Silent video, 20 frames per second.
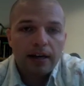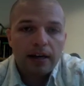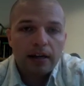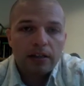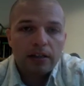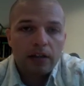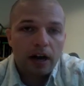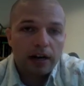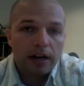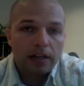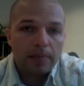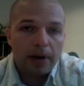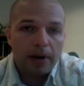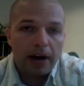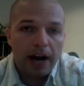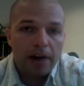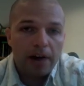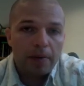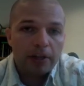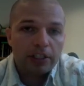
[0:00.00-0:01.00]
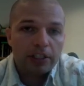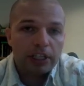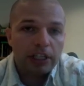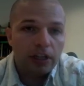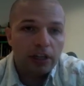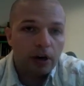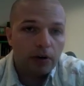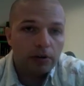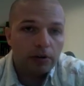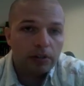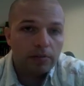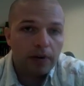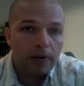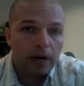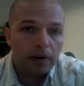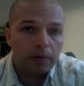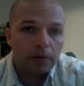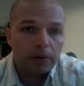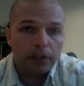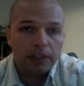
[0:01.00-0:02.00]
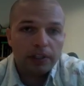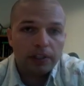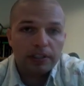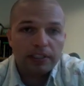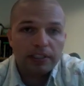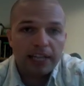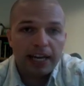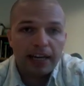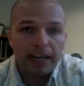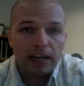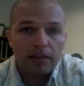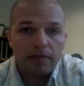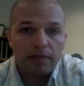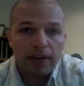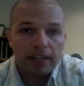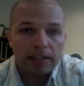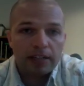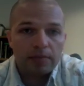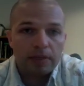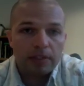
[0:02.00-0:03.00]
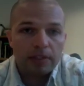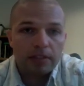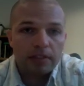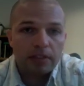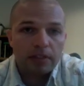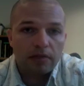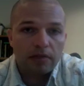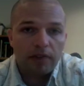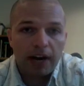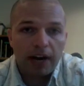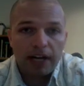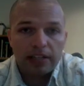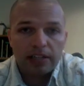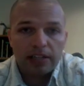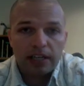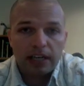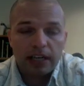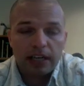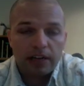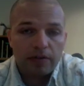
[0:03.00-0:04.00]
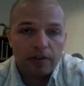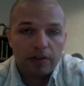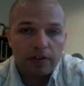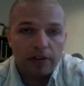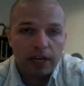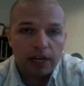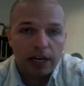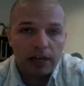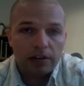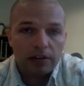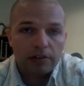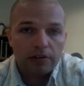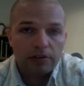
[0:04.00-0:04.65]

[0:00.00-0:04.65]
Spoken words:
talked about how much he knows about real estate and investments and advising and everything else.